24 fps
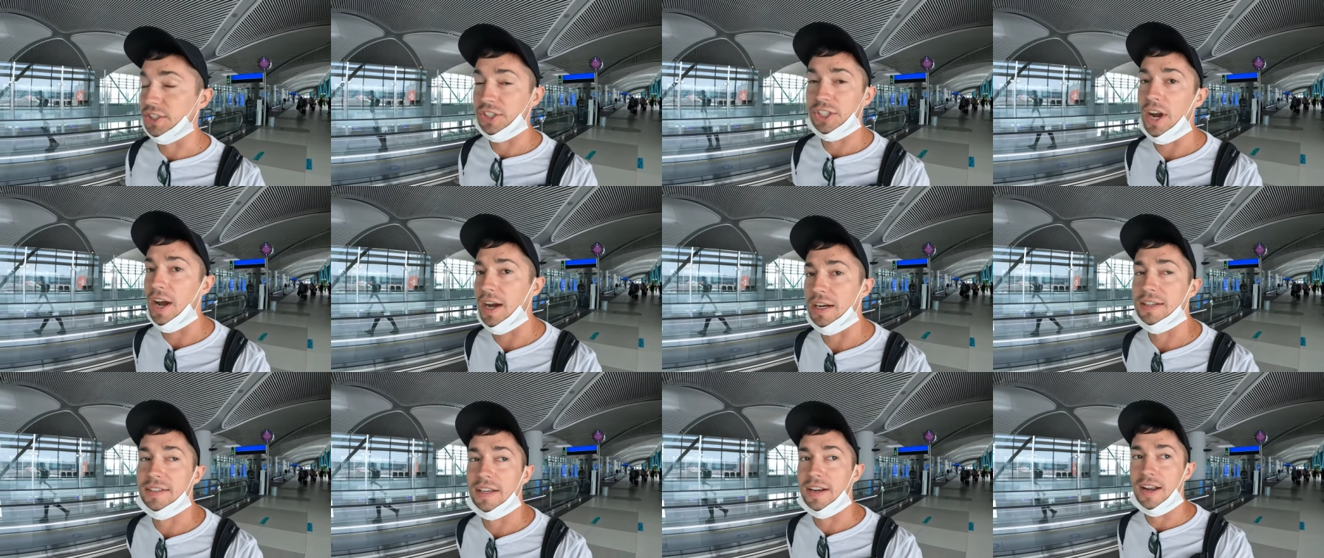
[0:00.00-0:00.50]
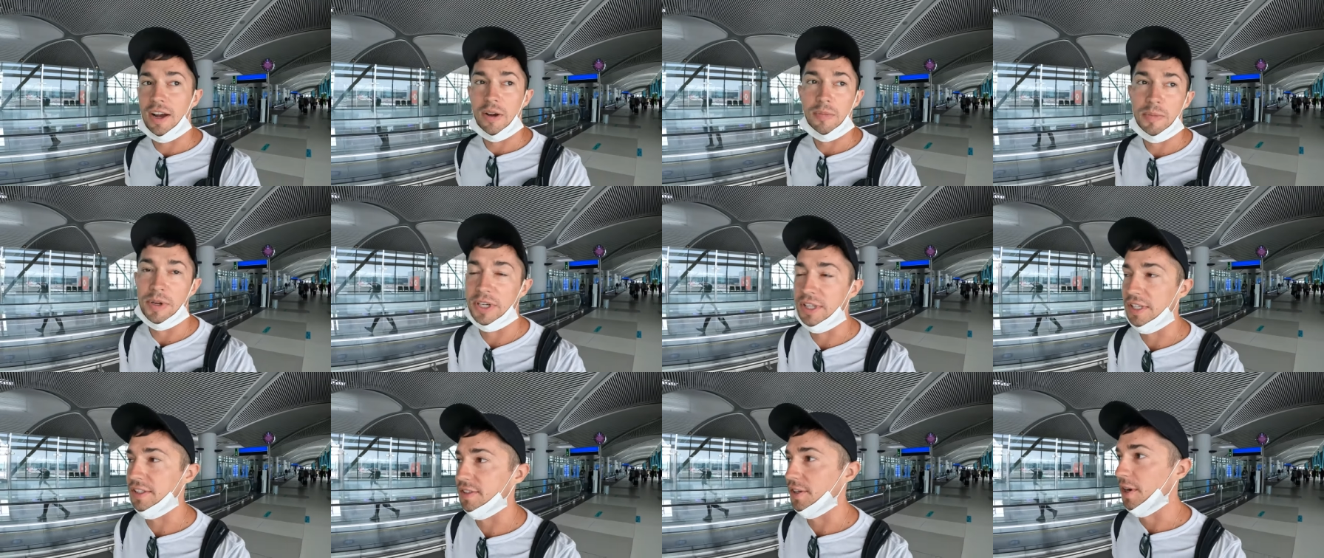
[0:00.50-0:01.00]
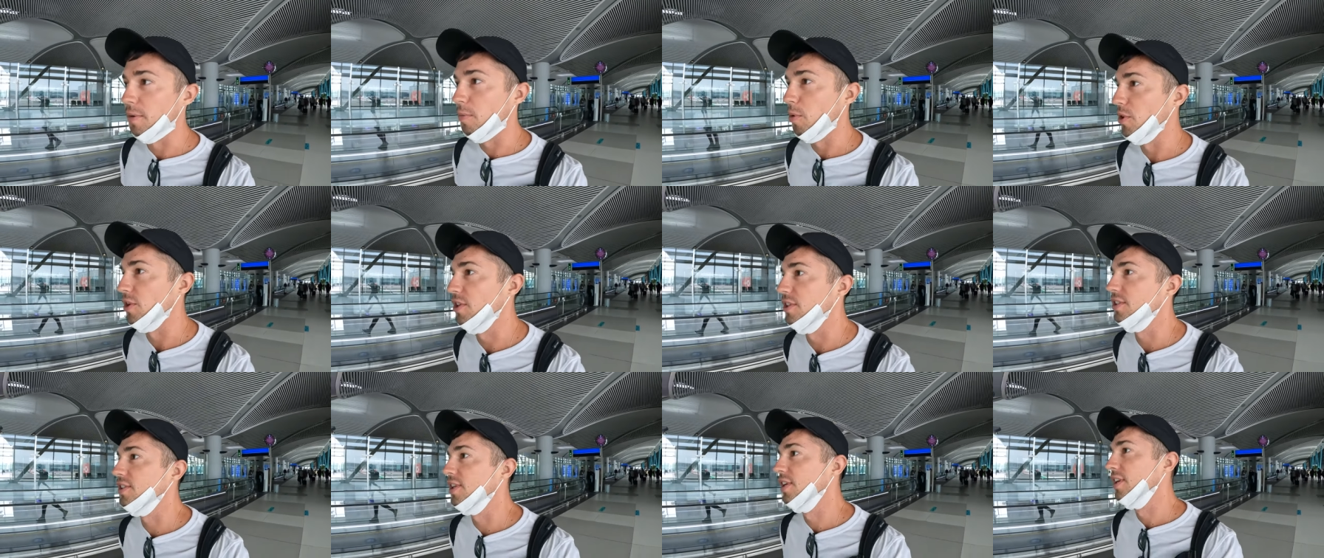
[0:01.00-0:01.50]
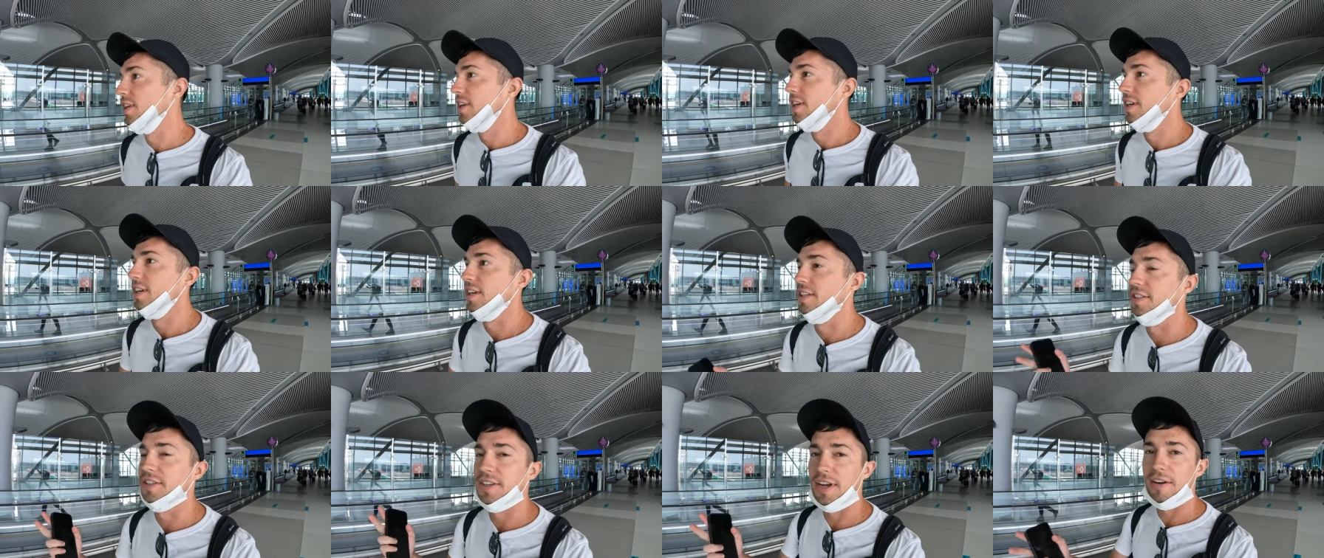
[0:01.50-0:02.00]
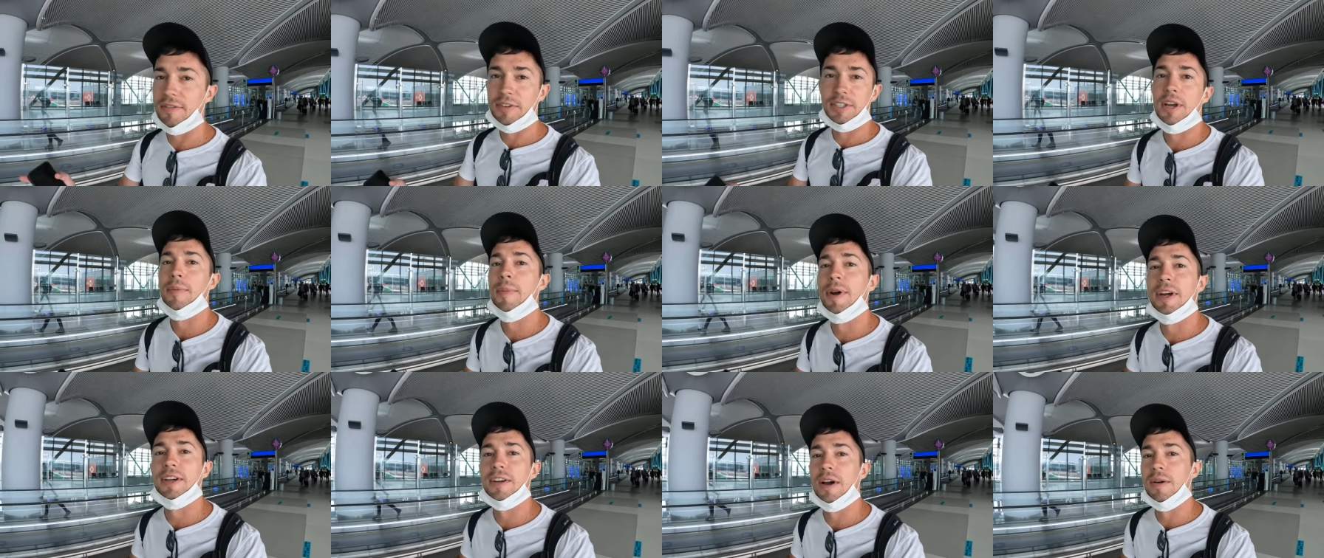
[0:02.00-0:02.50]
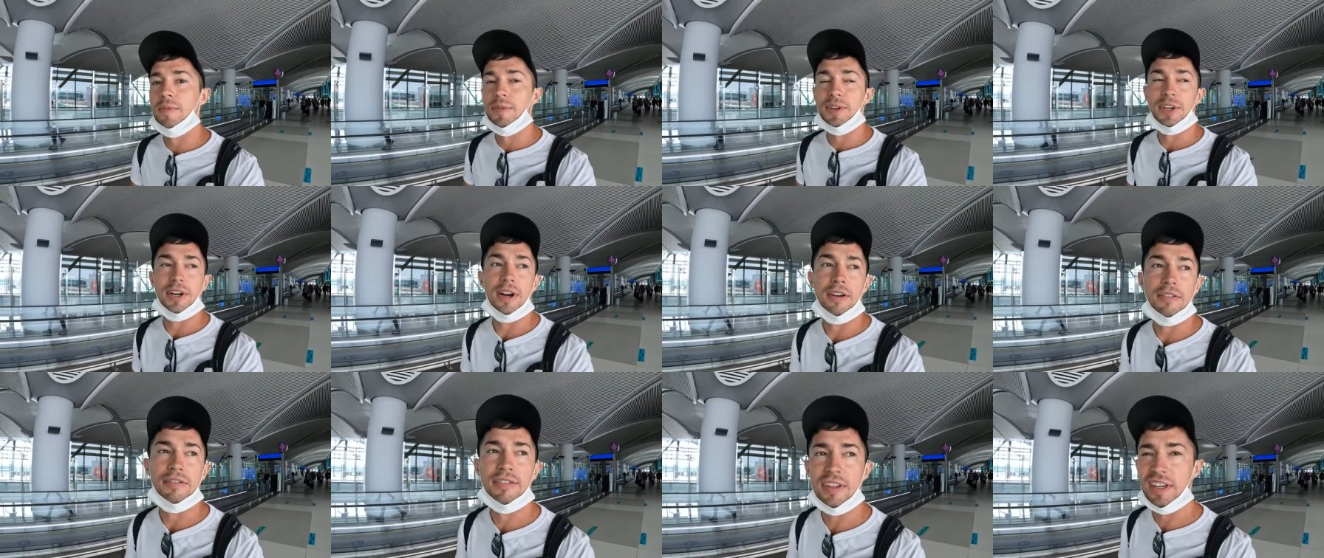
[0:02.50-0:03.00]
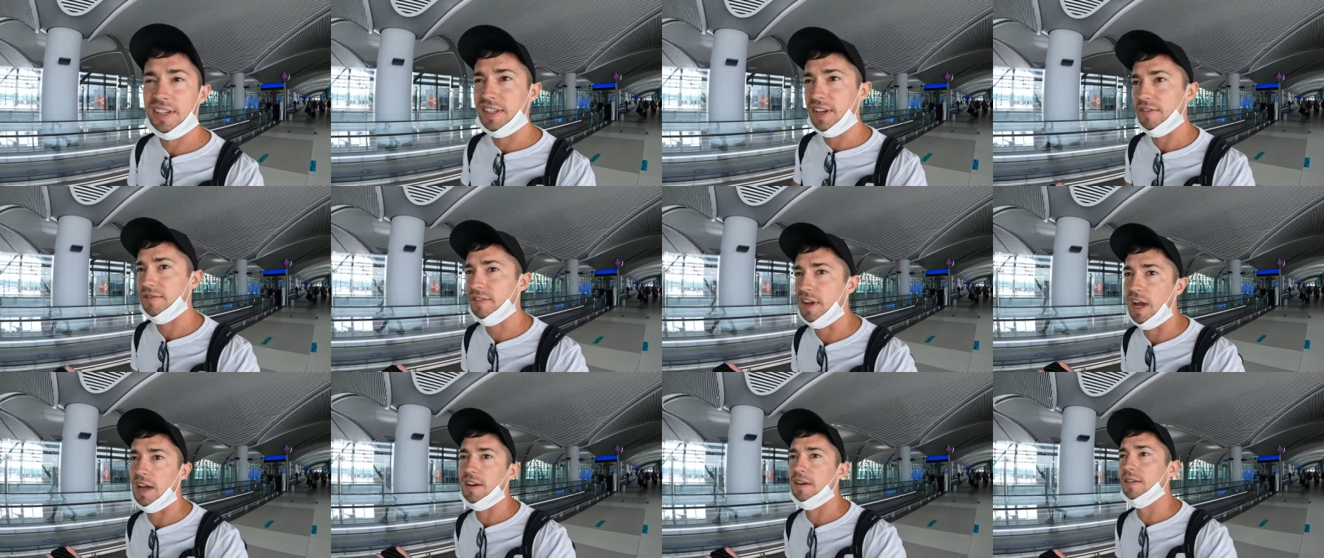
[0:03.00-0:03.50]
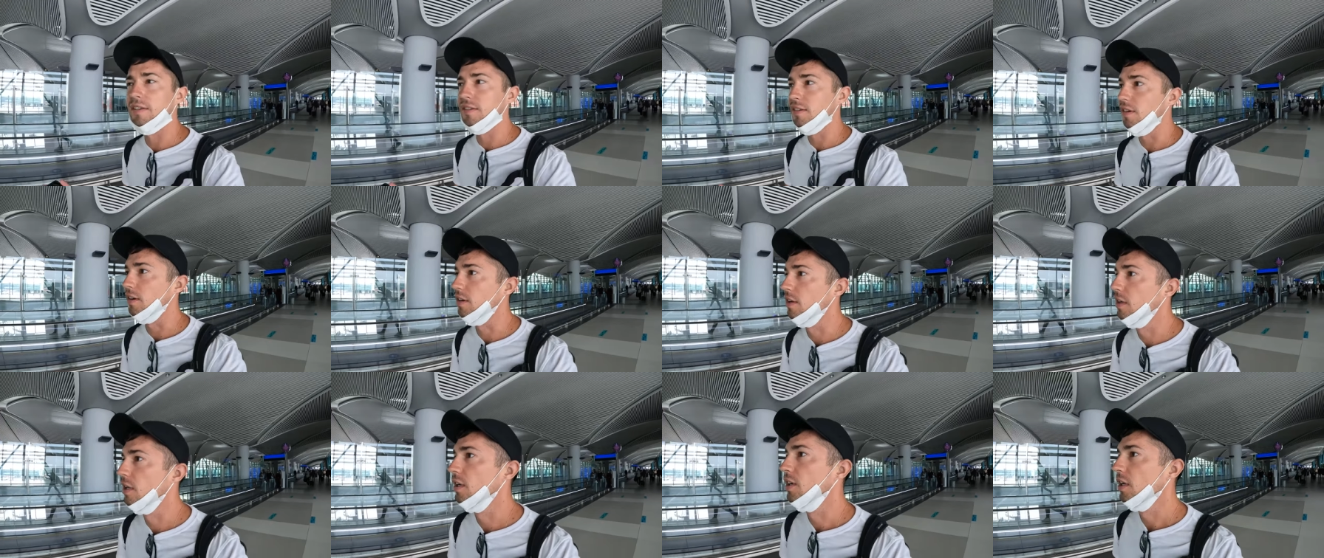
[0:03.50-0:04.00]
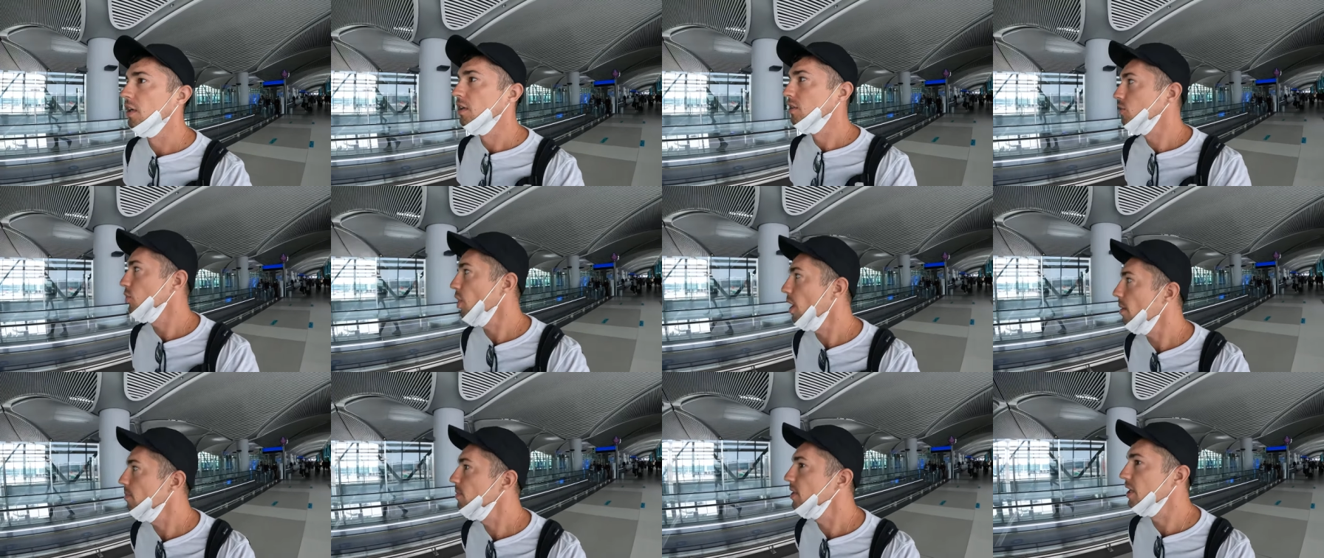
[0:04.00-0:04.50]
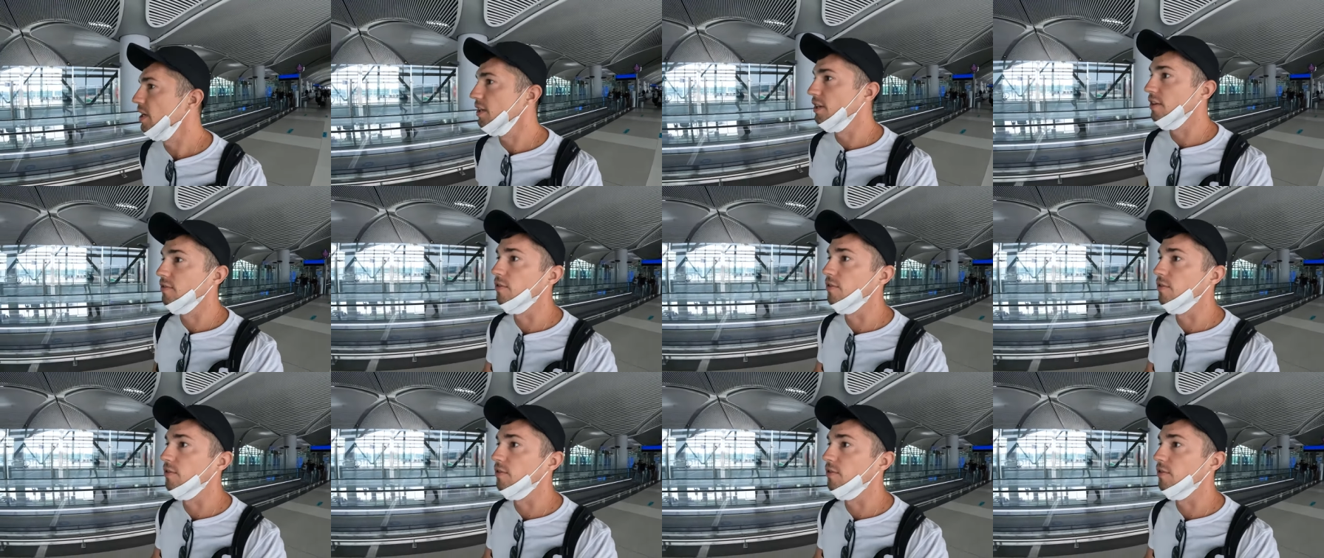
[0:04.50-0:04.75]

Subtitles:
shocked at how big this airport is, because like every time I come here, I feel like I've gotten dropped in a